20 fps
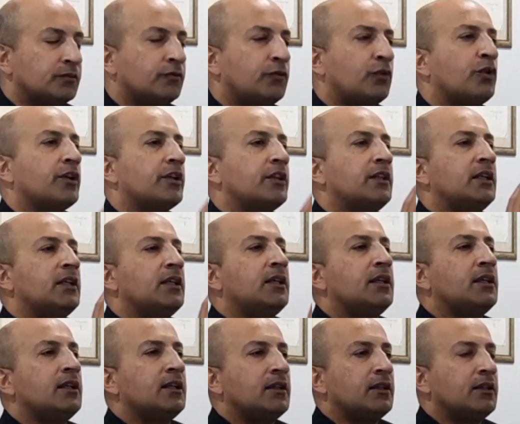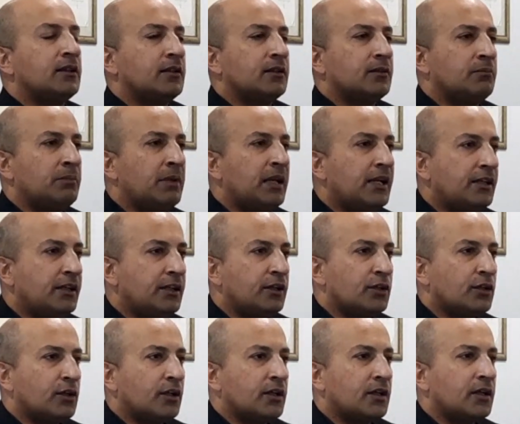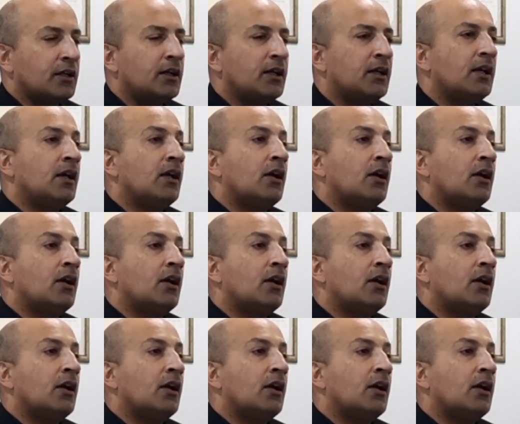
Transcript: for the Meteor.